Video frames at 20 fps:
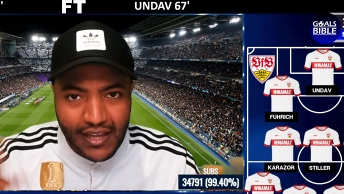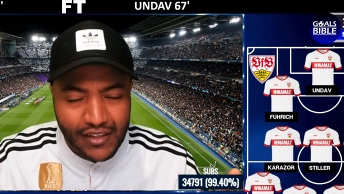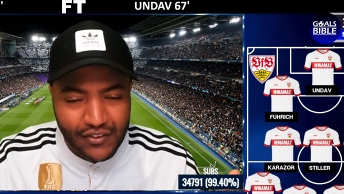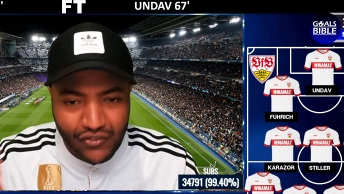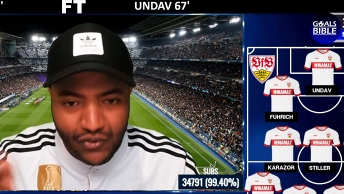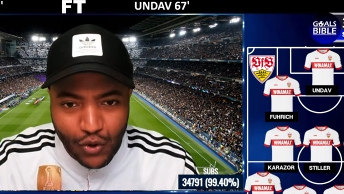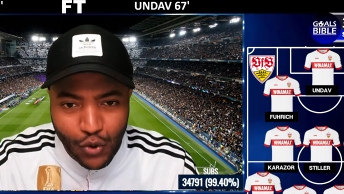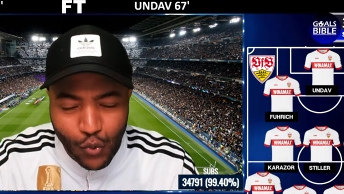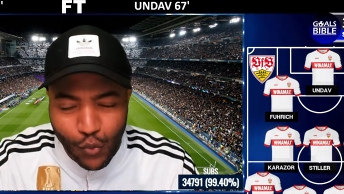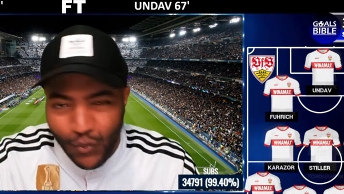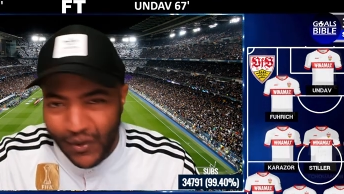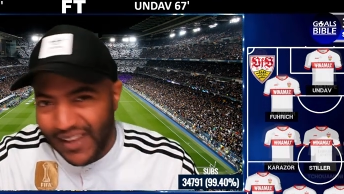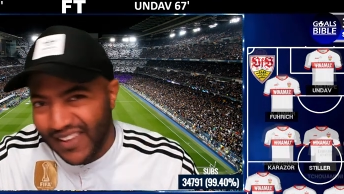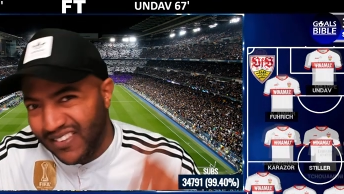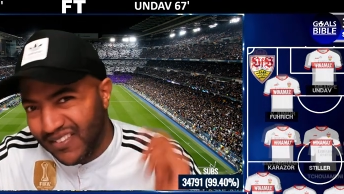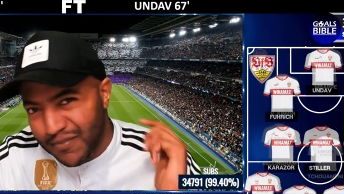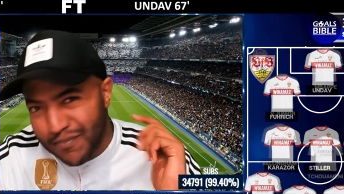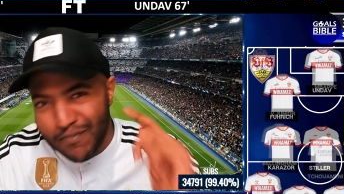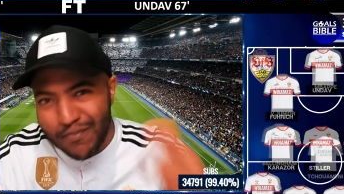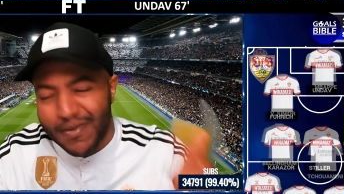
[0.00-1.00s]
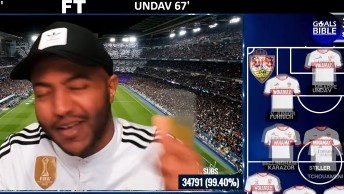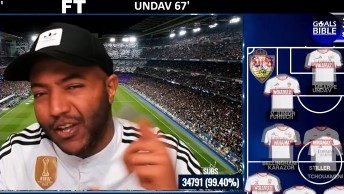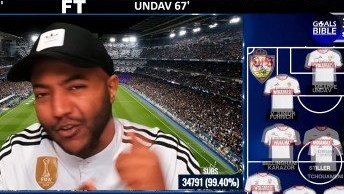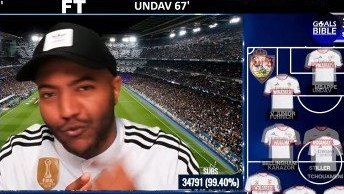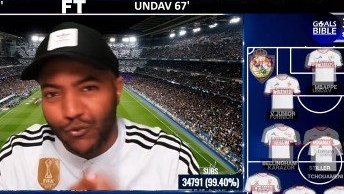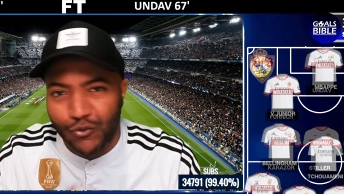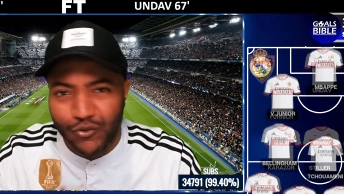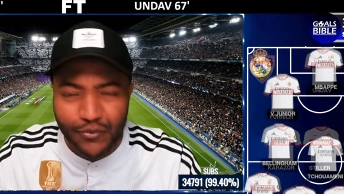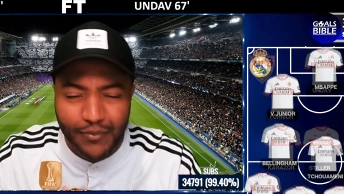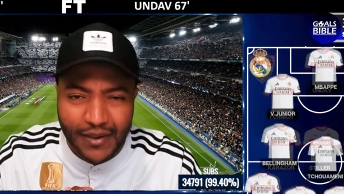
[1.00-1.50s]
As always, make
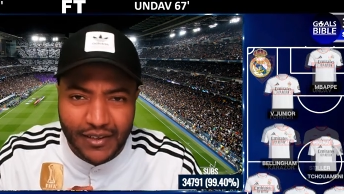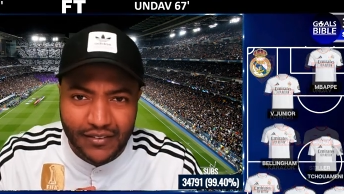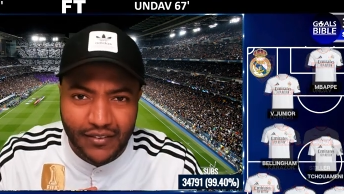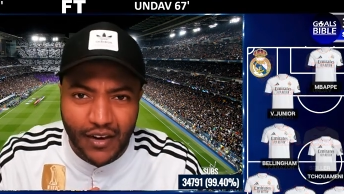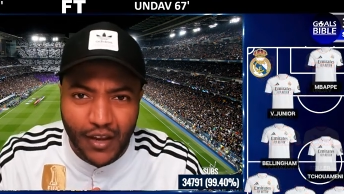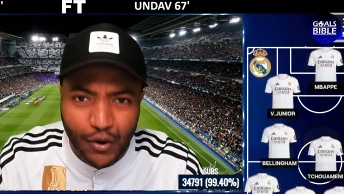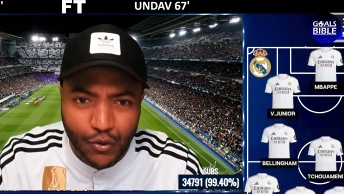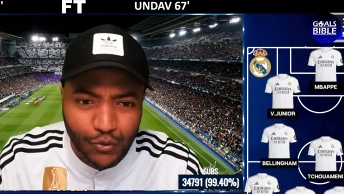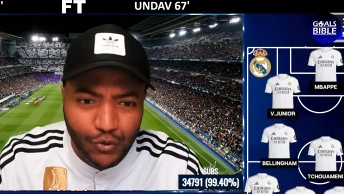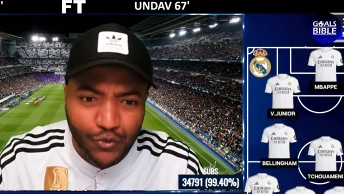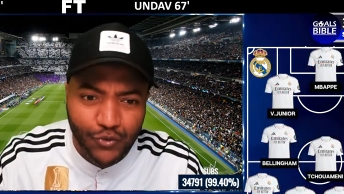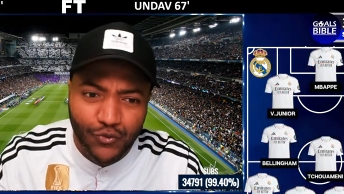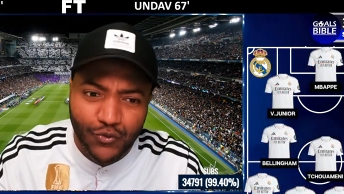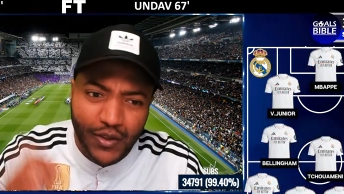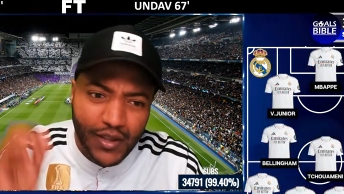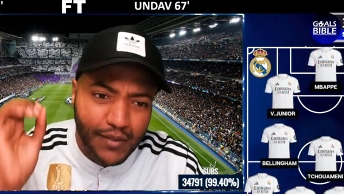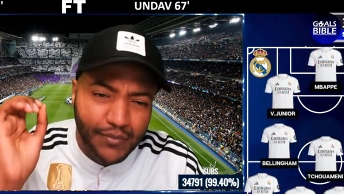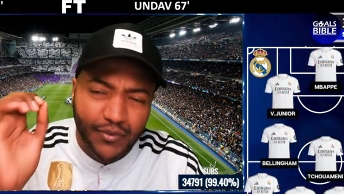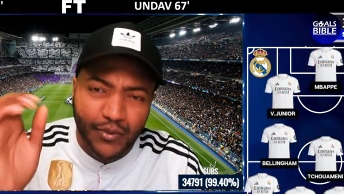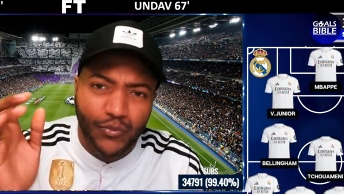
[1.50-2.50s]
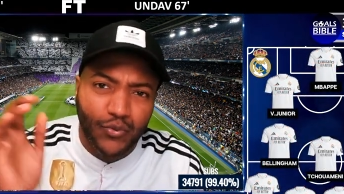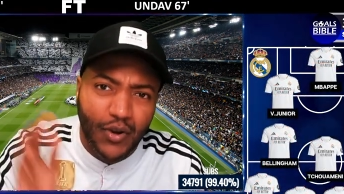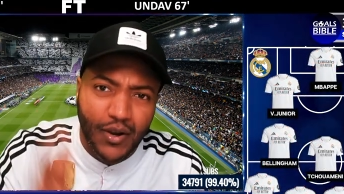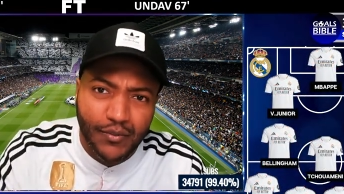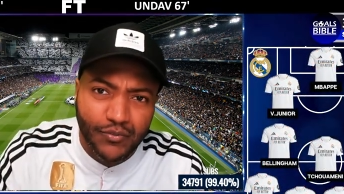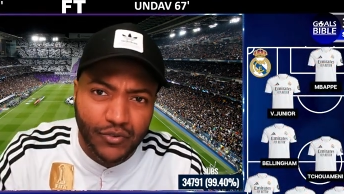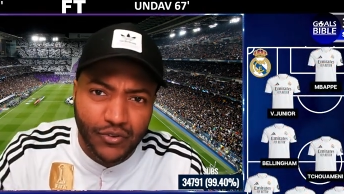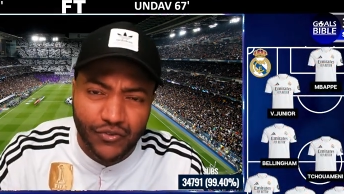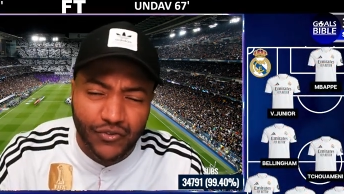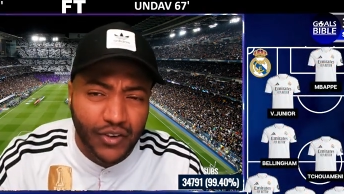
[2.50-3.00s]
sure you smash a like on the stream,
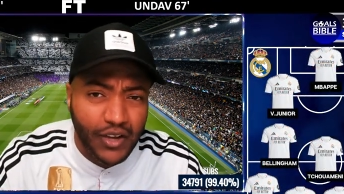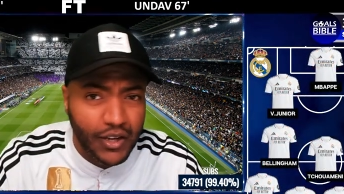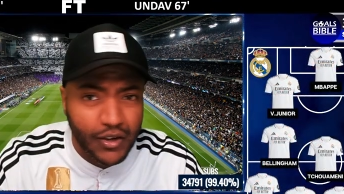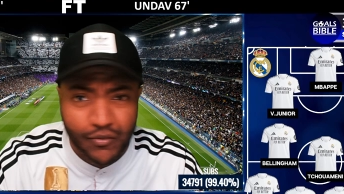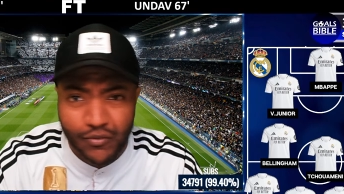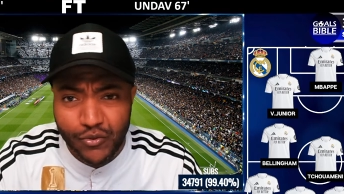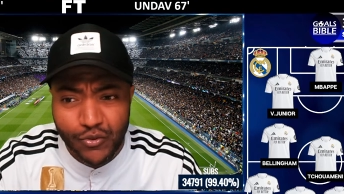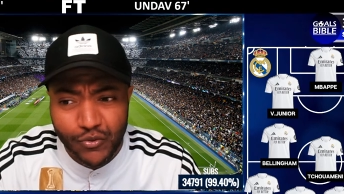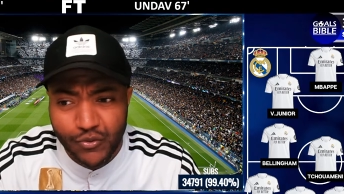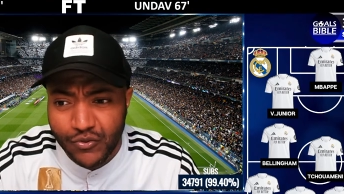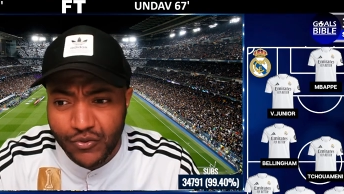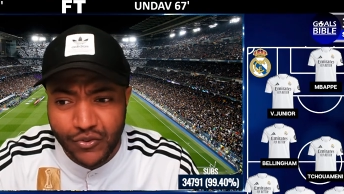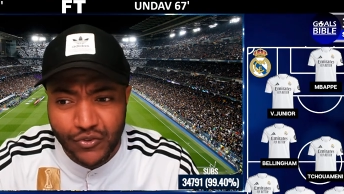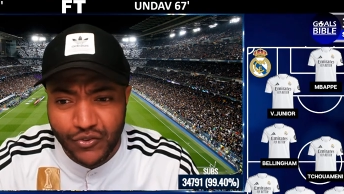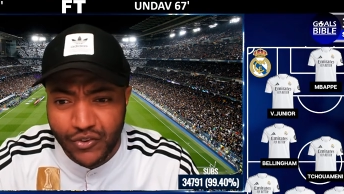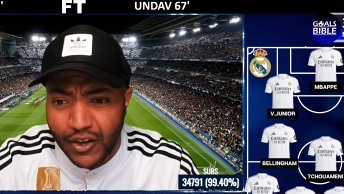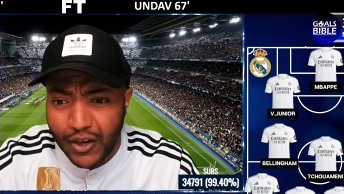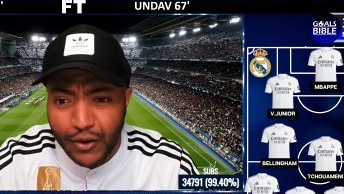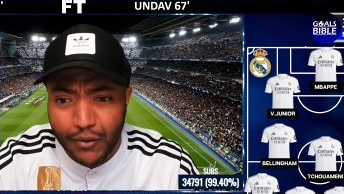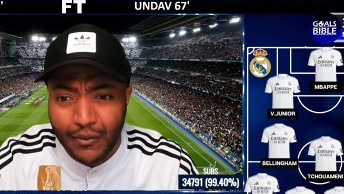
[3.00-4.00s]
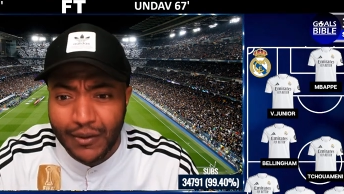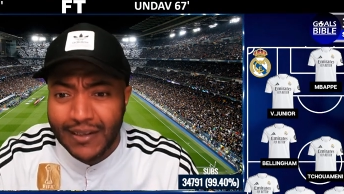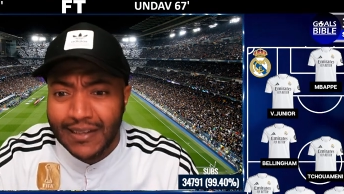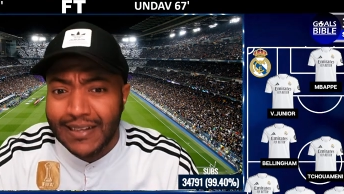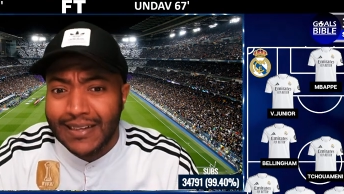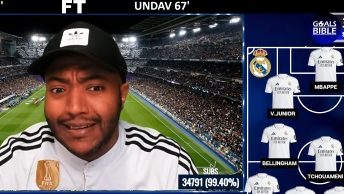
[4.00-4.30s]
subscribe to the channel if you're new to the channel.